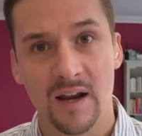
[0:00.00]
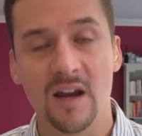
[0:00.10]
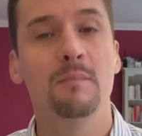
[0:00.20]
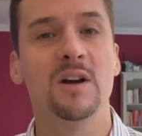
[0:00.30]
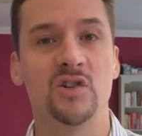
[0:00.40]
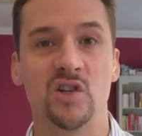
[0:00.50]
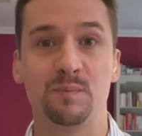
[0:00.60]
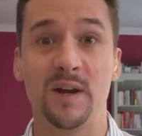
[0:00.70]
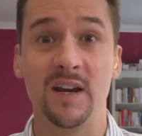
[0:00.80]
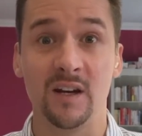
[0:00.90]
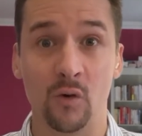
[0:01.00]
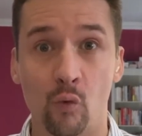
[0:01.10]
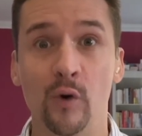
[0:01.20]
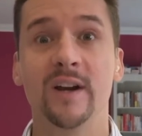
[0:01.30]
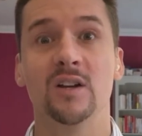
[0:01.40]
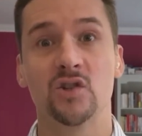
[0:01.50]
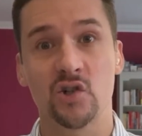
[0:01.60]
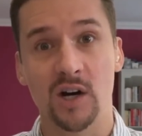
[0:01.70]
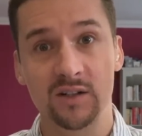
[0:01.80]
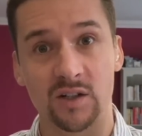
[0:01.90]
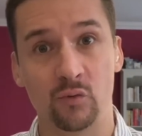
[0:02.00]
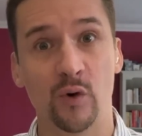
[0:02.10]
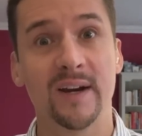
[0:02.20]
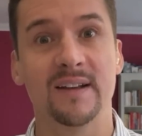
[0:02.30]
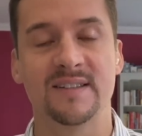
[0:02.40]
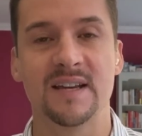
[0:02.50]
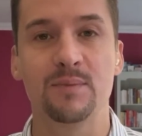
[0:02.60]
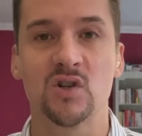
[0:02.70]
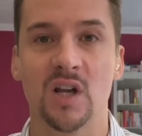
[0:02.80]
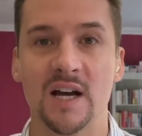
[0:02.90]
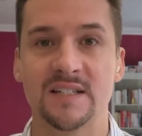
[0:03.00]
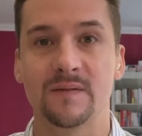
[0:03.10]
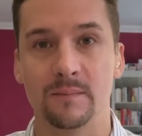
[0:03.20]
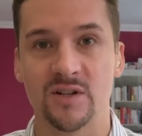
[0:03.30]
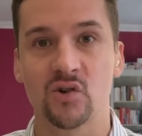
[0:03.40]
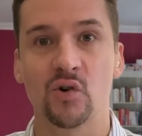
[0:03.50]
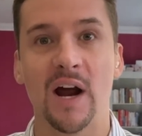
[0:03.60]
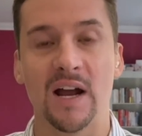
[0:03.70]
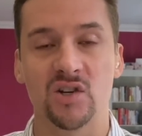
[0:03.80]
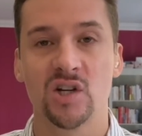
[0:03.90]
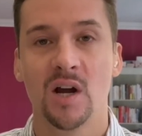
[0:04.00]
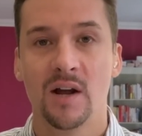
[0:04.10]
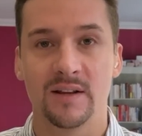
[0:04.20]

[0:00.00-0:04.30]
image is being reconstructed, reconceptualized from scratch.